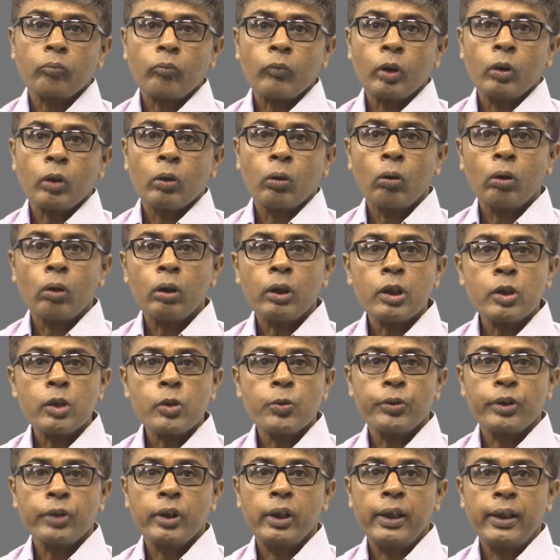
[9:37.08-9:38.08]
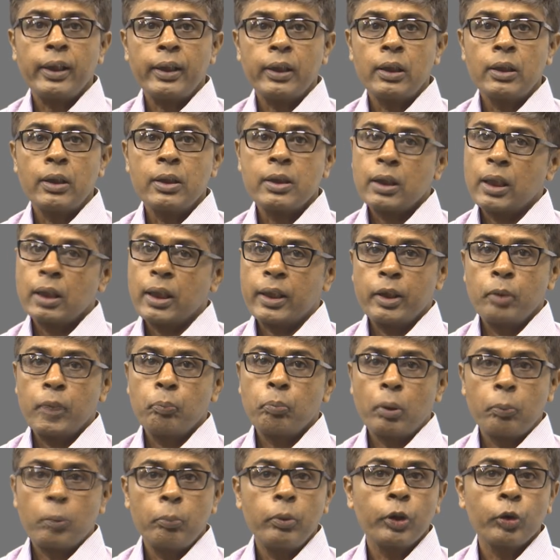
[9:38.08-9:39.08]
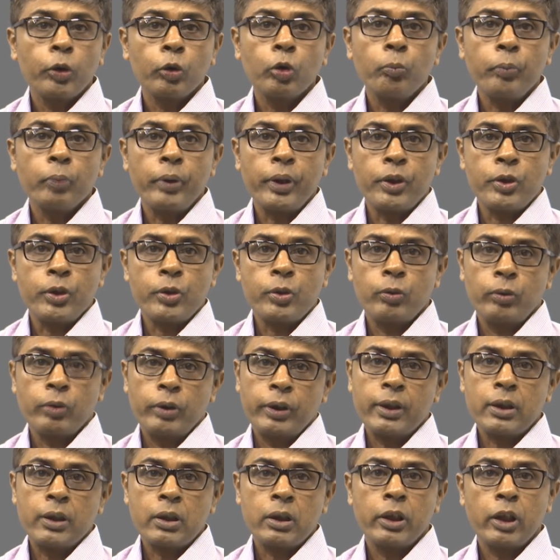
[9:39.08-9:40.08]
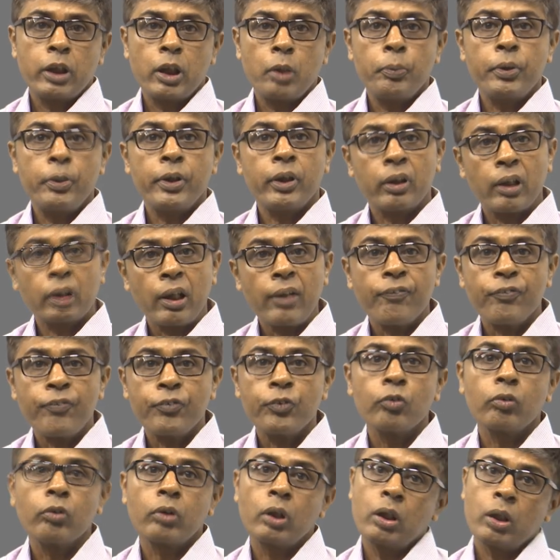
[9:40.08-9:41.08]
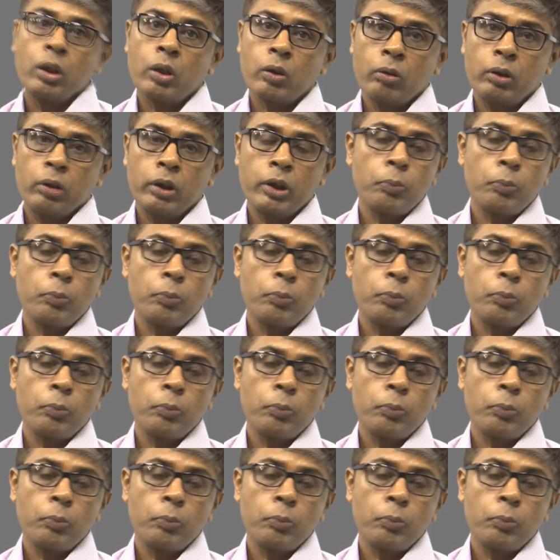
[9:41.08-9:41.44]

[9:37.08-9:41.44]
All the social handles are in public domain, so it is little bit tough to control the